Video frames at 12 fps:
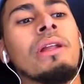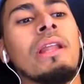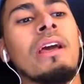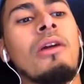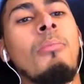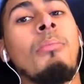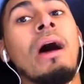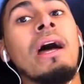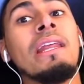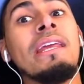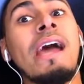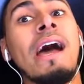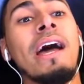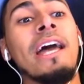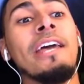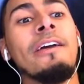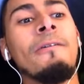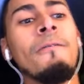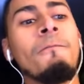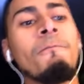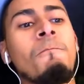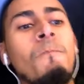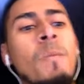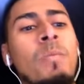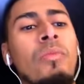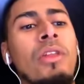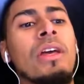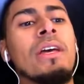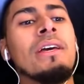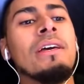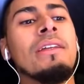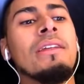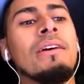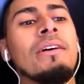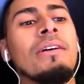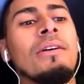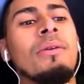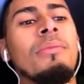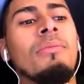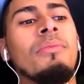like a body high, and I,